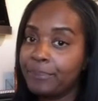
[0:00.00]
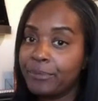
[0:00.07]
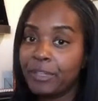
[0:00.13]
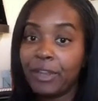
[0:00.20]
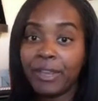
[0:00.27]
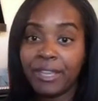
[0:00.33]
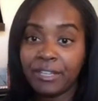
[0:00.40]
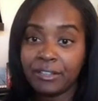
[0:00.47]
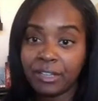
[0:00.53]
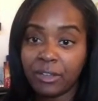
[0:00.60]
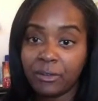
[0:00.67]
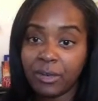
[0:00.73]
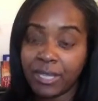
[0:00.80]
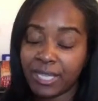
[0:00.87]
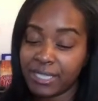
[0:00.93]
your inner
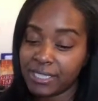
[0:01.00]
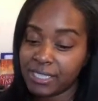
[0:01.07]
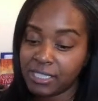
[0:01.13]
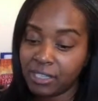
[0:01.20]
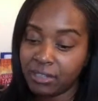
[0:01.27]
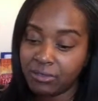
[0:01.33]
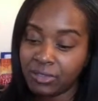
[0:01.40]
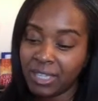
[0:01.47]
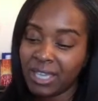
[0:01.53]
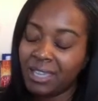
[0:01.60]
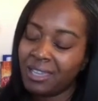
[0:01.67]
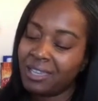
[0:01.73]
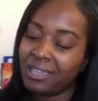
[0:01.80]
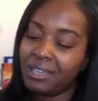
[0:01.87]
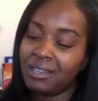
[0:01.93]
knowing itself.
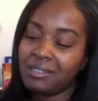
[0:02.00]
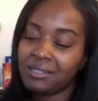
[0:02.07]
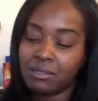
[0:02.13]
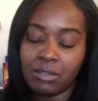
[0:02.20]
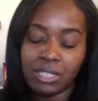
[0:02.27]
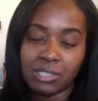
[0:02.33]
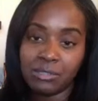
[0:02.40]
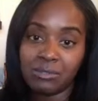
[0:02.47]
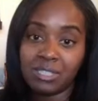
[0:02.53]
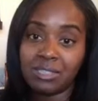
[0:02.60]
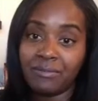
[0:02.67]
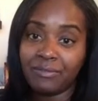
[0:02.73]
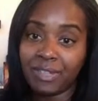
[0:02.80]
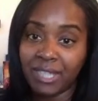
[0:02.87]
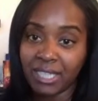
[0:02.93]
It could also attune to
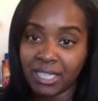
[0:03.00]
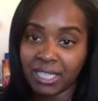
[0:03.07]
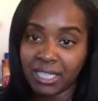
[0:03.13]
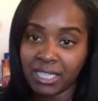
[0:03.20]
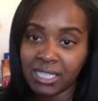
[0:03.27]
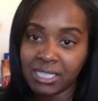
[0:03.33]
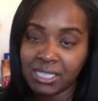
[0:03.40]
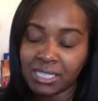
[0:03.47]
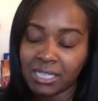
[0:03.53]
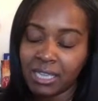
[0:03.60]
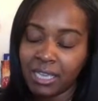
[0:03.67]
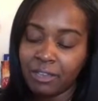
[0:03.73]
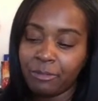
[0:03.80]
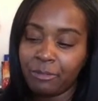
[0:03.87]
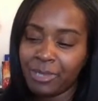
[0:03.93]
flakiness,
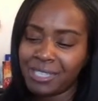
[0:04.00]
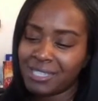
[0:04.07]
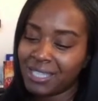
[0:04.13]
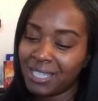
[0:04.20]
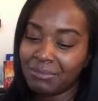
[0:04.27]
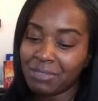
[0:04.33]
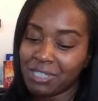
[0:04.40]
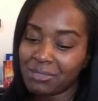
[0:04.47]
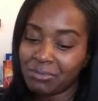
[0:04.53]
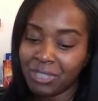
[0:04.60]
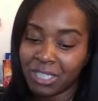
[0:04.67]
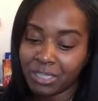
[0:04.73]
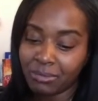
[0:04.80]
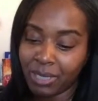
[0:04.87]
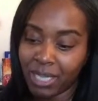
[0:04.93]
but to keep this
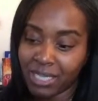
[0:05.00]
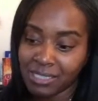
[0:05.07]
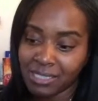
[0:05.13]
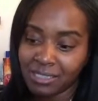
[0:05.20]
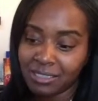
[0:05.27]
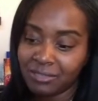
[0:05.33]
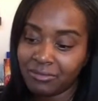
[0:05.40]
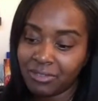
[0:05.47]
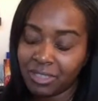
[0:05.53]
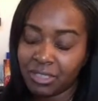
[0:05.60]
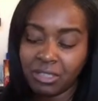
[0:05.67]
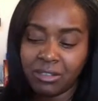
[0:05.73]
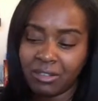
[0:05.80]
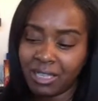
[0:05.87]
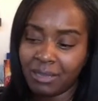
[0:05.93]
reading positive,
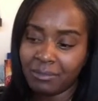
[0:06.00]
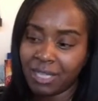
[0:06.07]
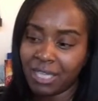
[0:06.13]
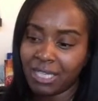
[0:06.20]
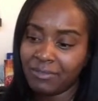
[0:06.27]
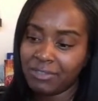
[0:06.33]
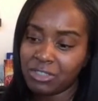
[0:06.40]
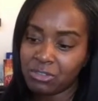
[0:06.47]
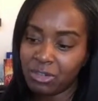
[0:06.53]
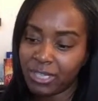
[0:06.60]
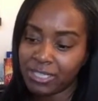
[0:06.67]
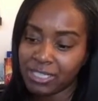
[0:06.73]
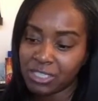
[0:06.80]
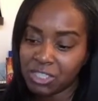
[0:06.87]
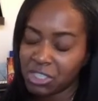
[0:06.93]
and I'm not even
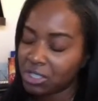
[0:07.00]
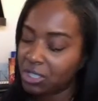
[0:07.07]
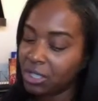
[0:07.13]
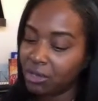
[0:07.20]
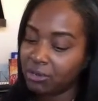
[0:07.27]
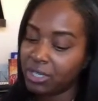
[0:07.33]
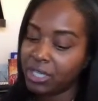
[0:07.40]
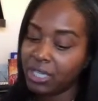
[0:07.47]
trying to sugarcoat